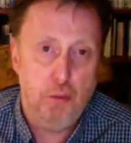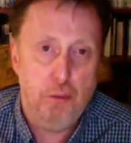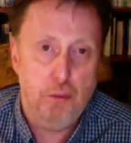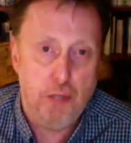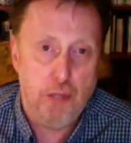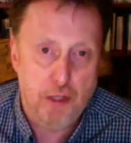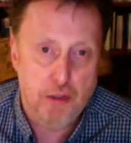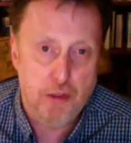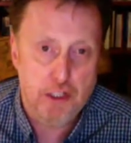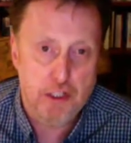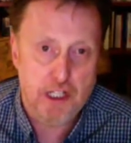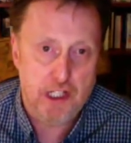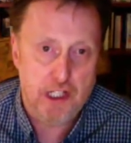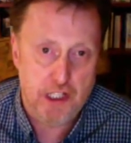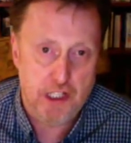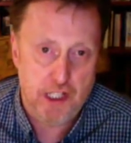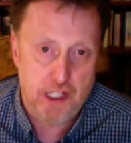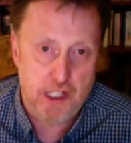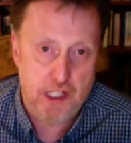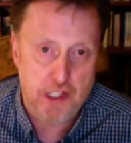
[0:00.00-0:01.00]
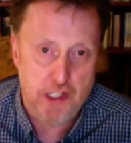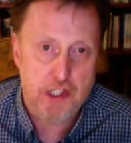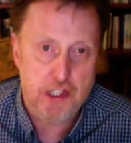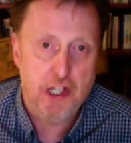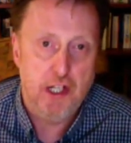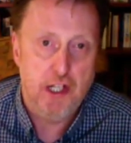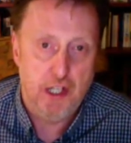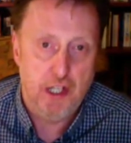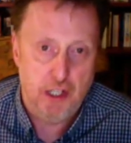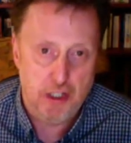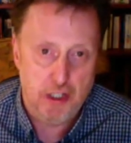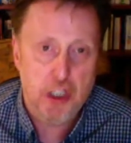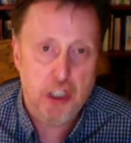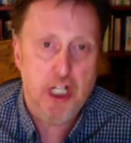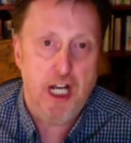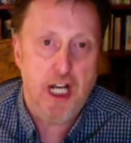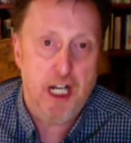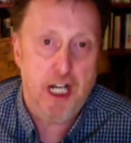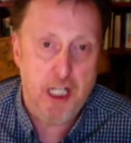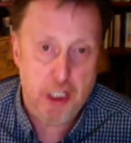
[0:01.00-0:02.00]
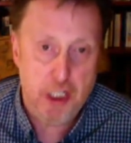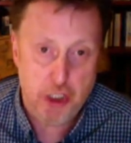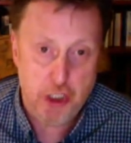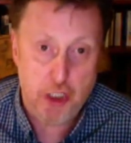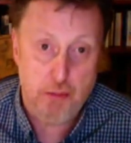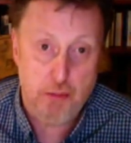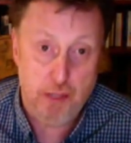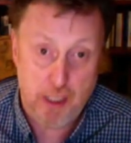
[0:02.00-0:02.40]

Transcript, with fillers: processes and change coming